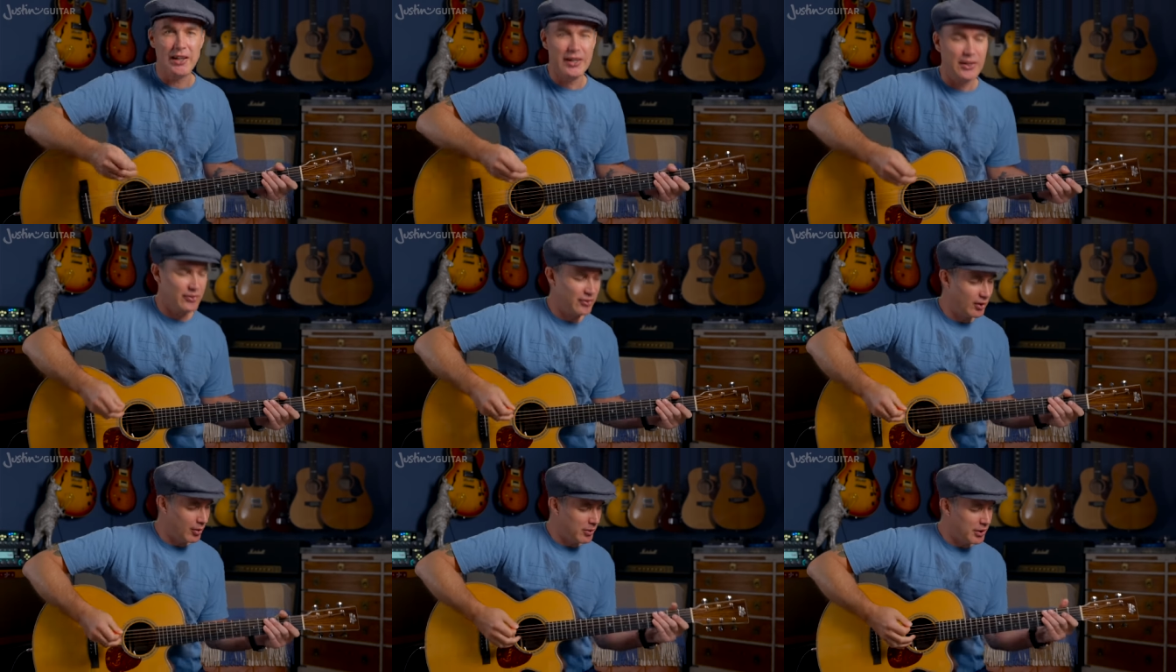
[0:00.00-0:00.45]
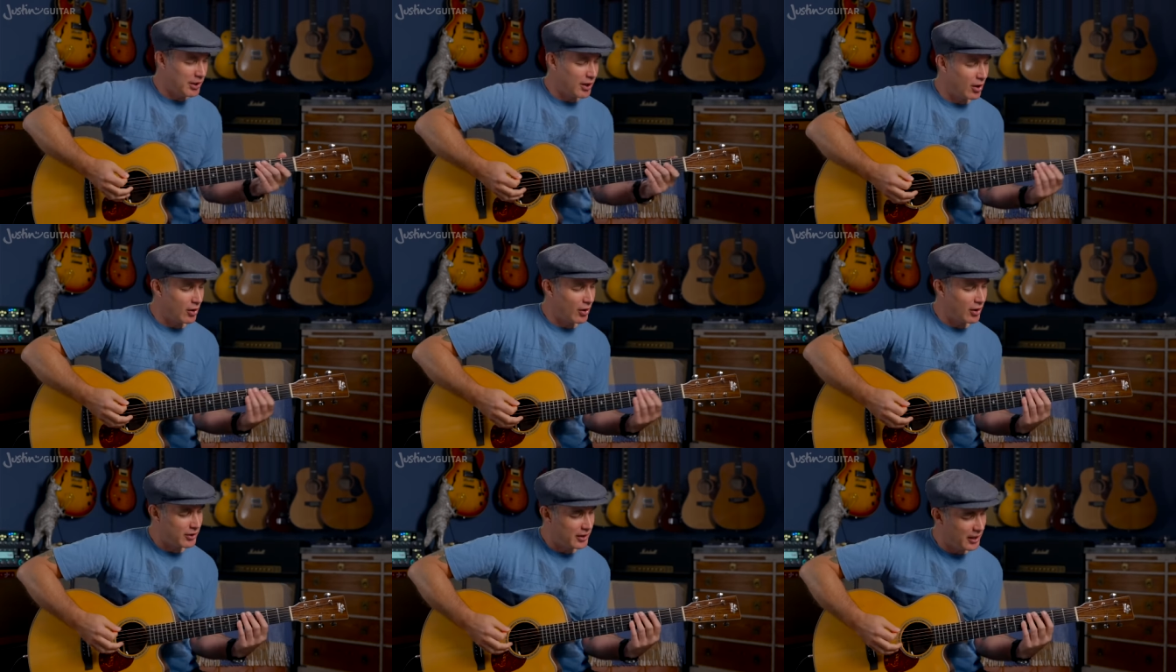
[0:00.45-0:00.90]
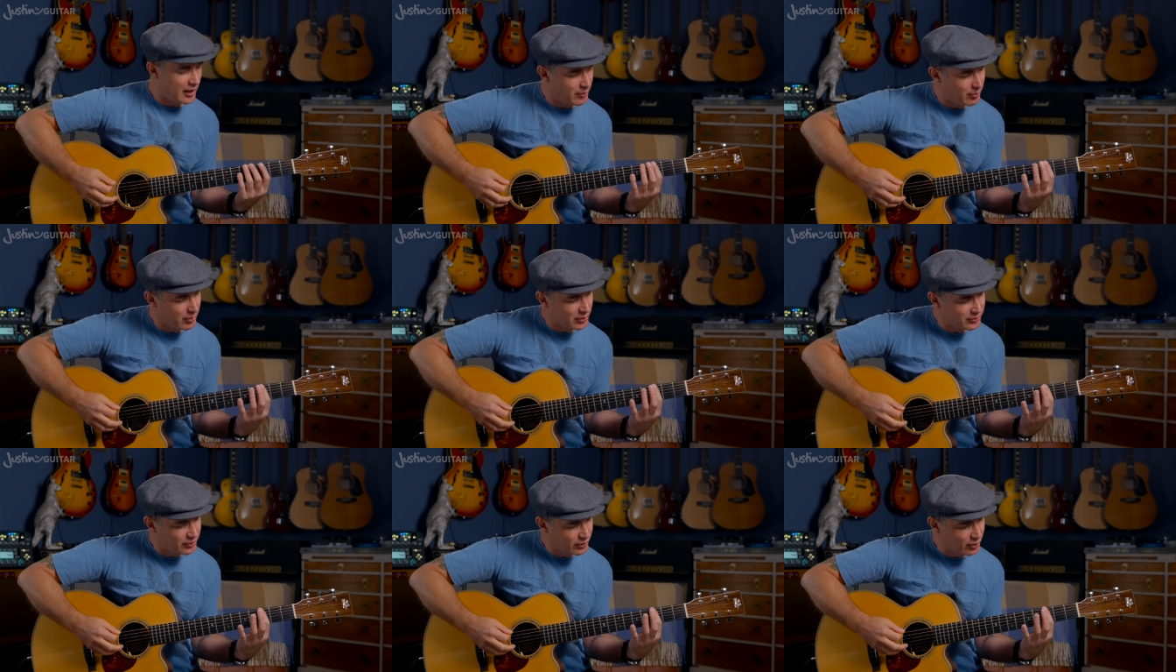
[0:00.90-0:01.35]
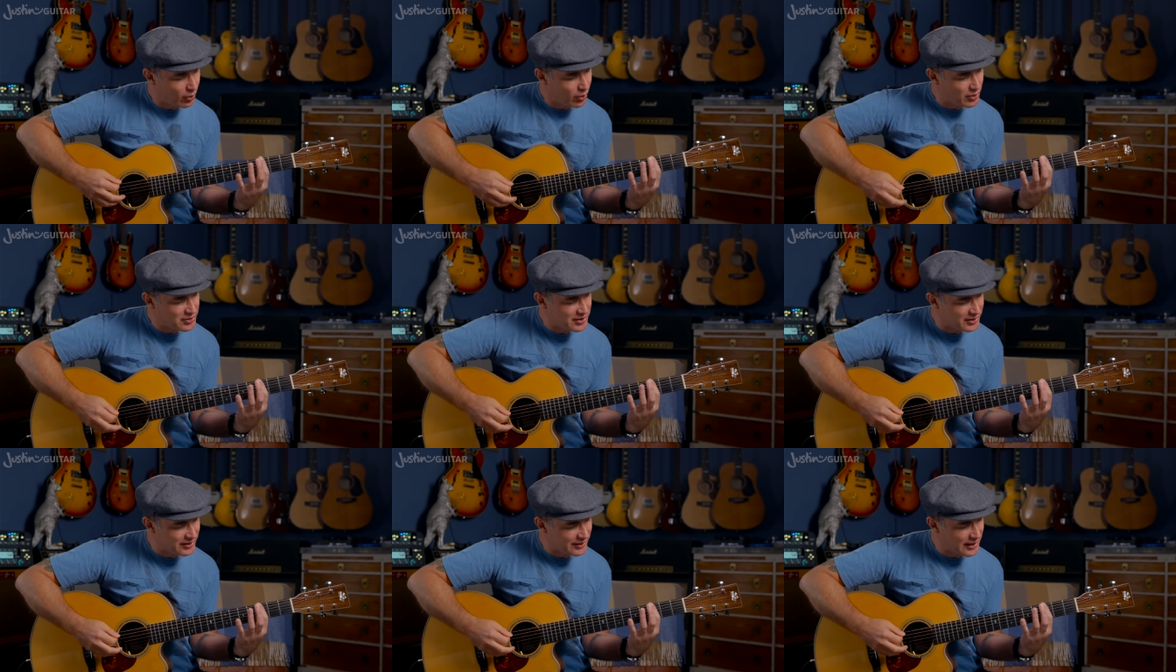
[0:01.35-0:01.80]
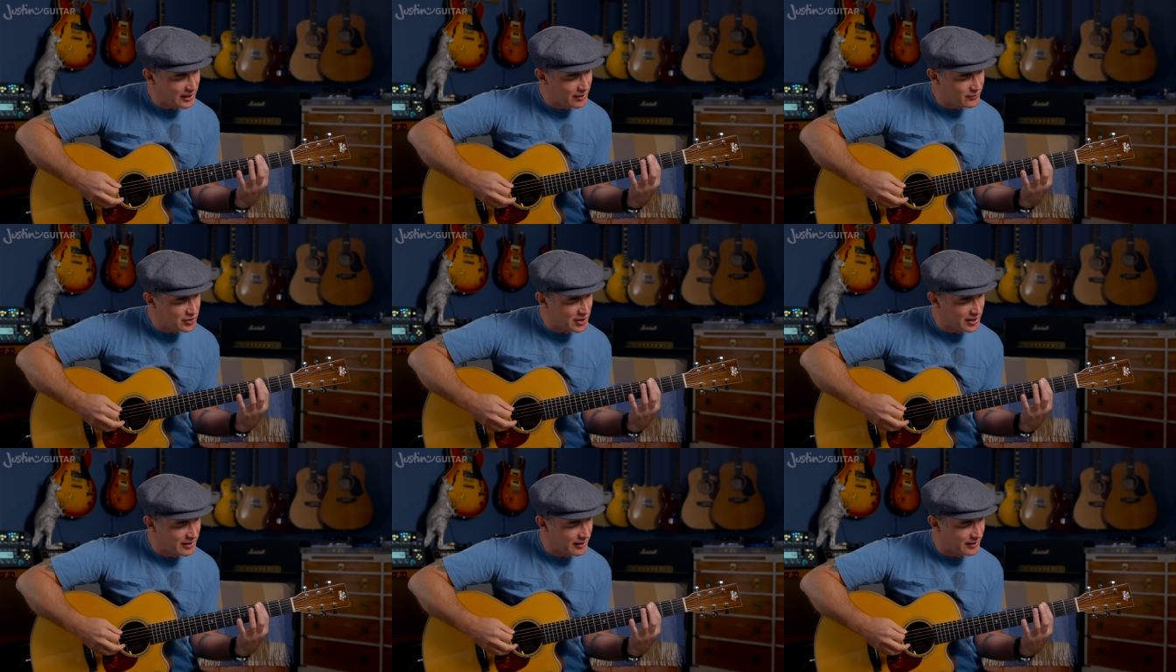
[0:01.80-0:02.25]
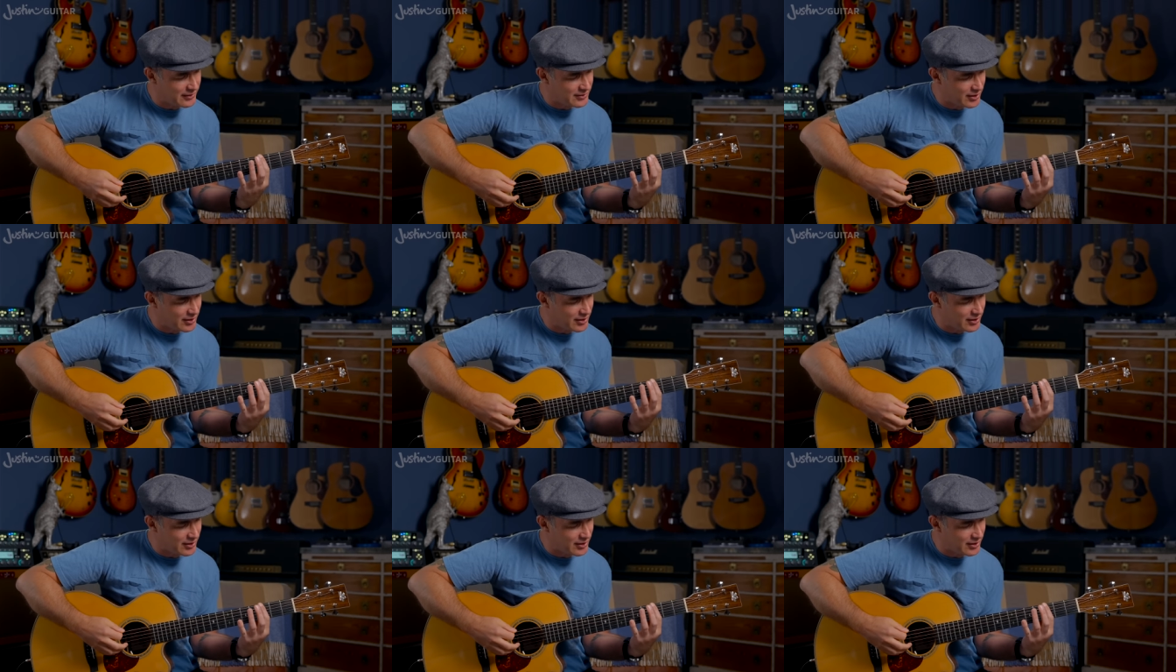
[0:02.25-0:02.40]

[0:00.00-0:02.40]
So we go, okay, what's the chords in the key of G then?